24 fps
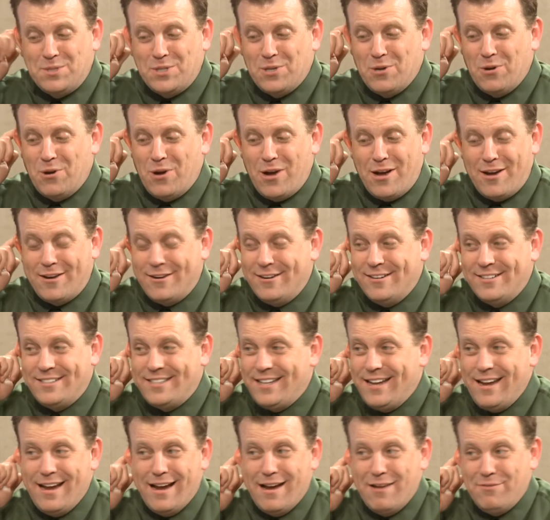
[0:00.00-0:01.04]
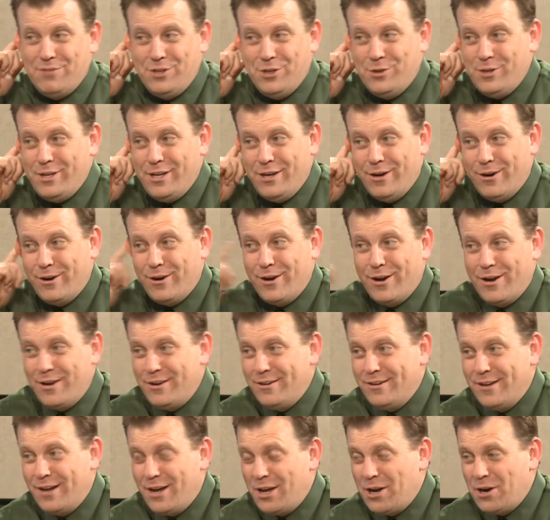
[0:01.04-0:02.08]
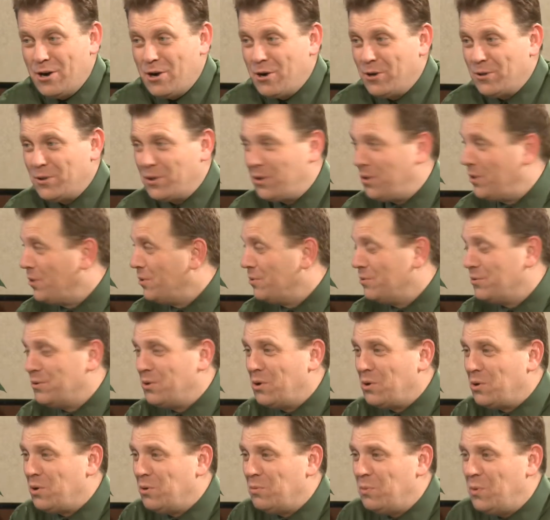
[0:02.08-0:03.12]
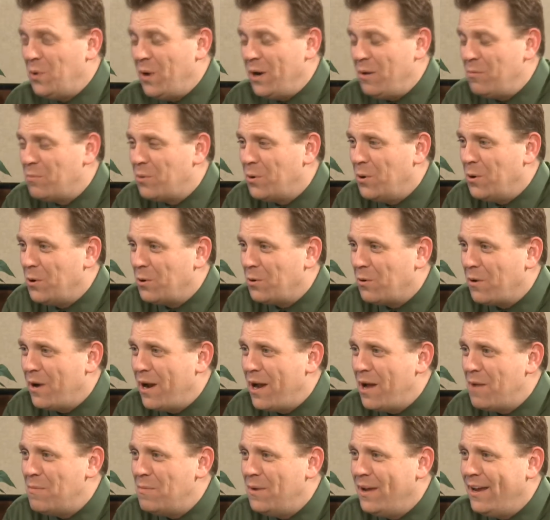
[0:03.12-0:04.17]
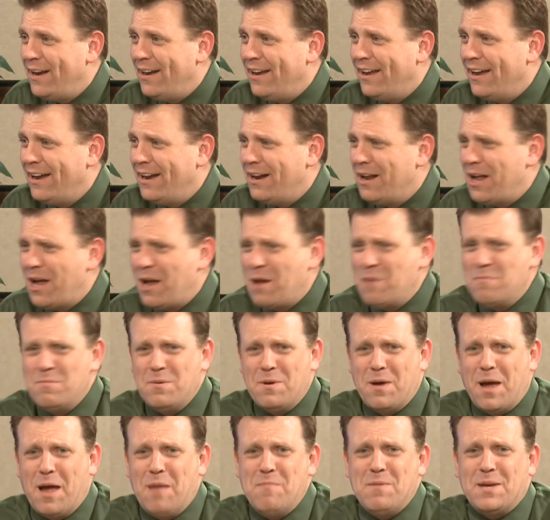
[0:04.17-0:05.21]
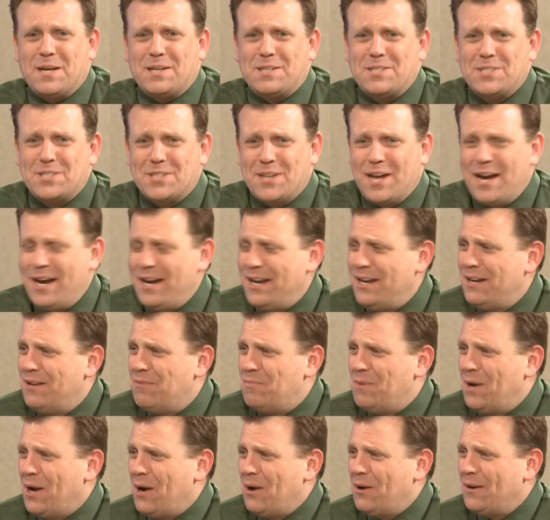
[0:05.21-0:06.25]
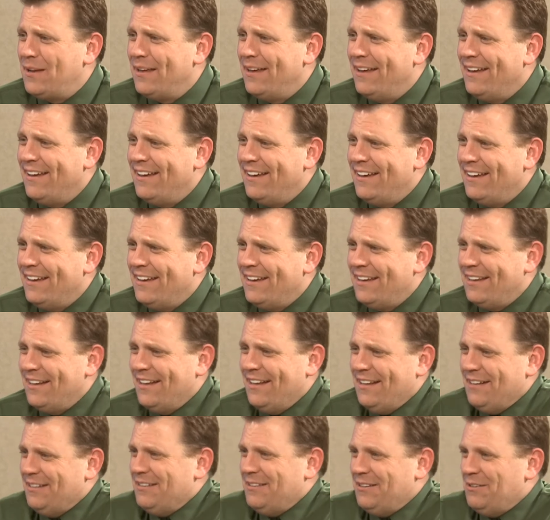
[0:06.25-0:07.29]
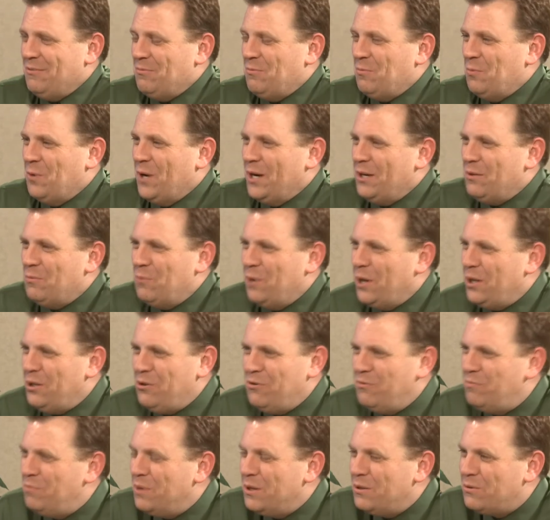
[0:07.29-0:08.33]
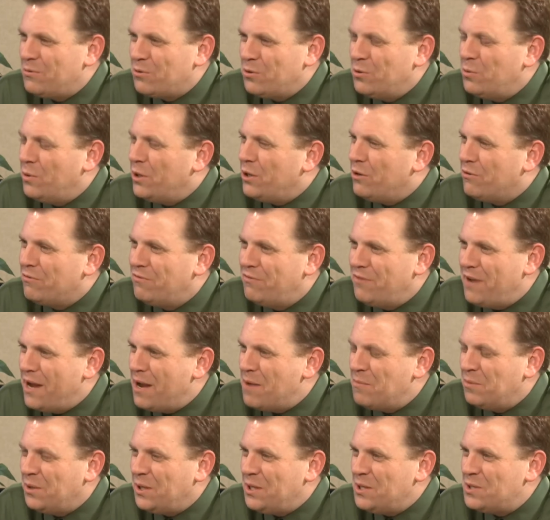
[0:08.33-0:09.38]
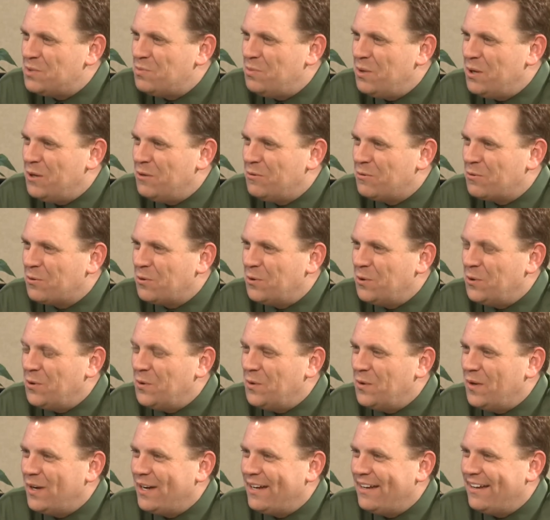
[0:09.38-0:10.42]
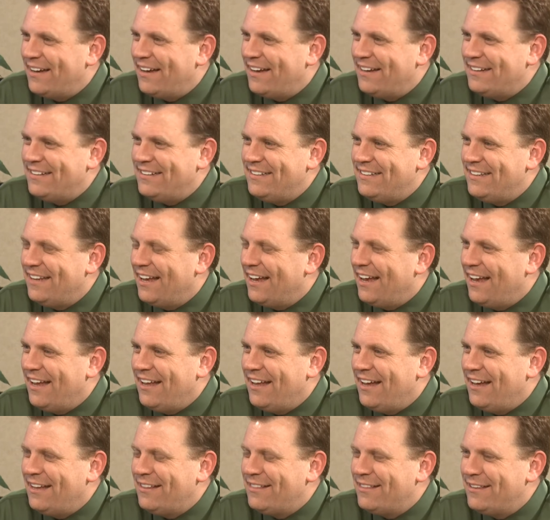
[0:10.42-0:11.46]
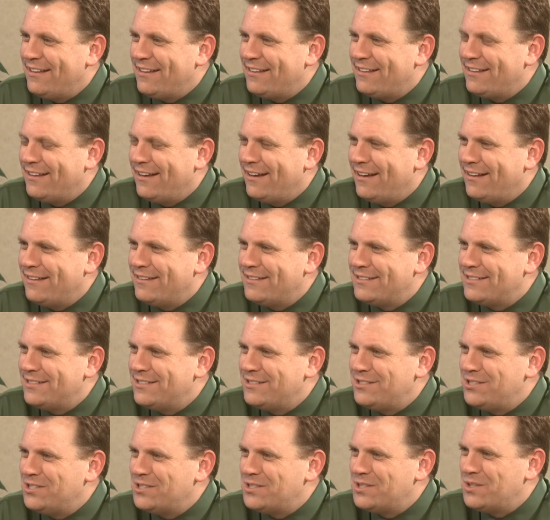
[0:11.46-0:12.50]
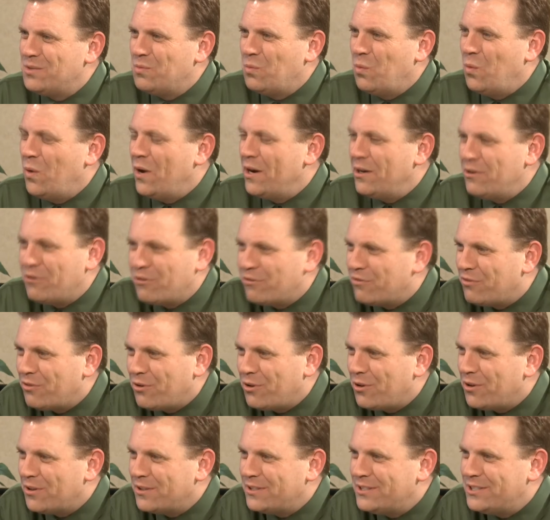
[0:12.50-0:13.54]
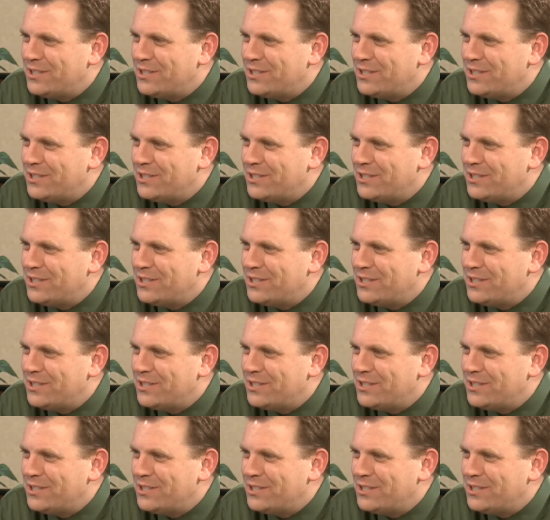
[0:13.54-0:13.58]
so honored to have you here on our little Local Point program, and I'm excited about what you've been through, what your family has been through. I think this is just wonderful,